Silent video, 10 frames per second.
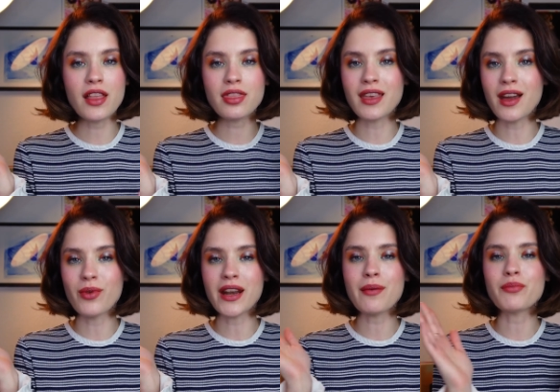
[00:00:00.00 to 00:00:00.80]
and there
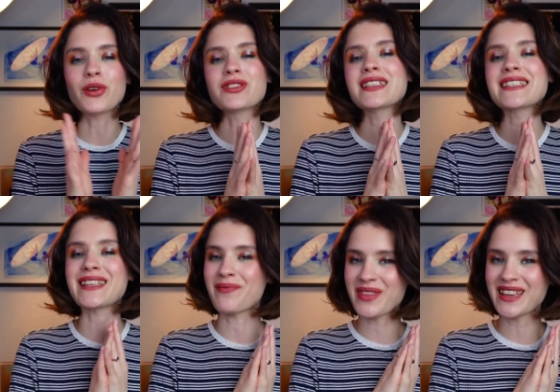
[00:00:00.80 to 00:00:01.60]
when I'm posting
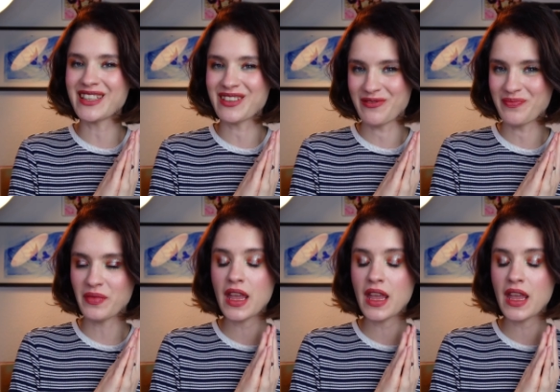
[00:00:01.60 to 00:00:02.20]
something new.